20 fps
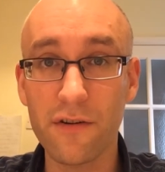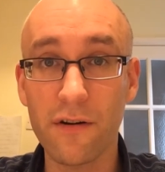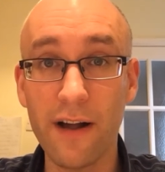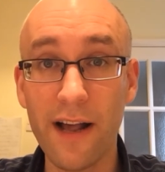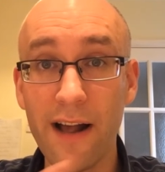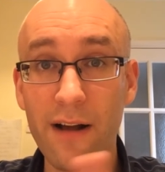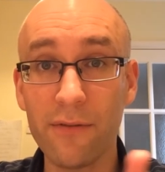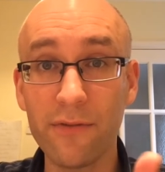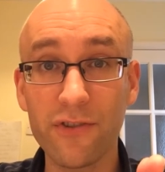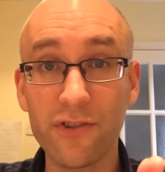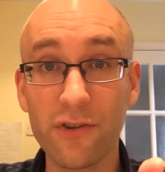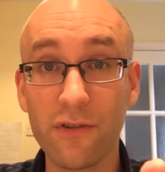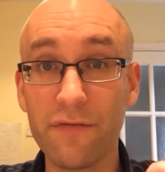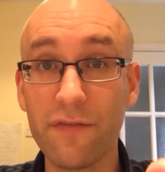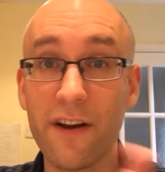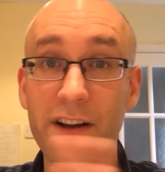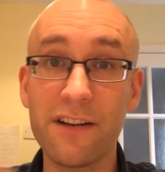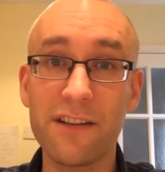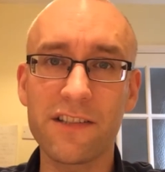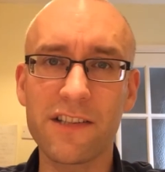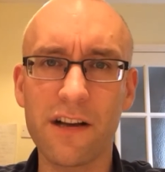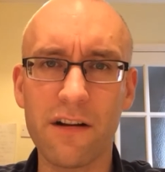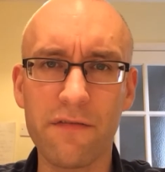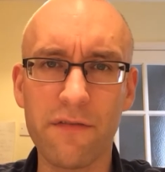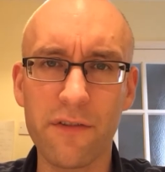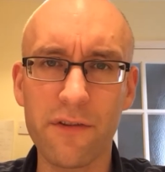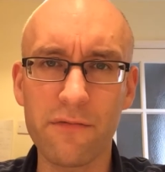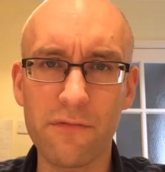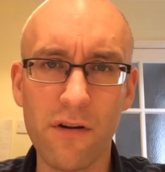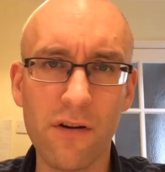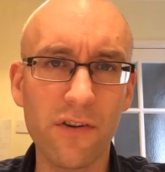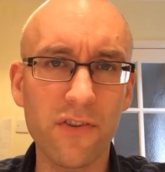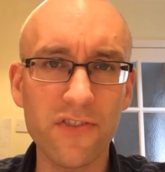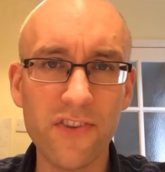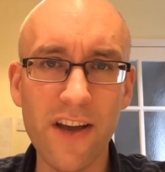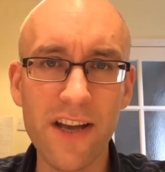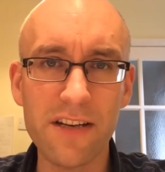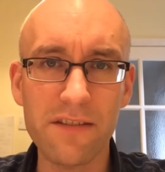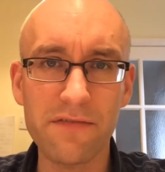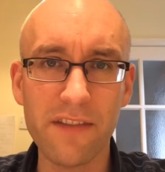or else she'll find herself on the wrong
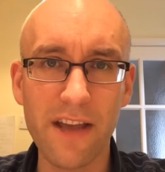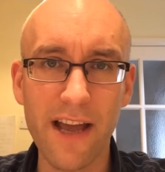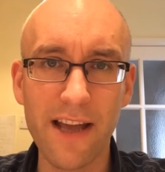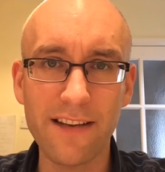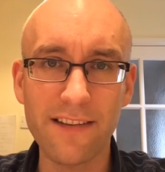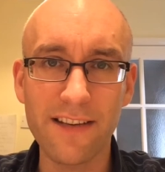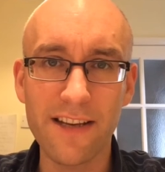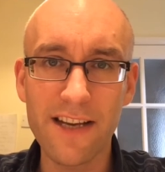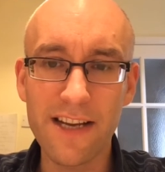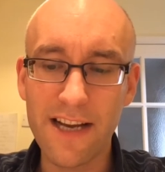side of that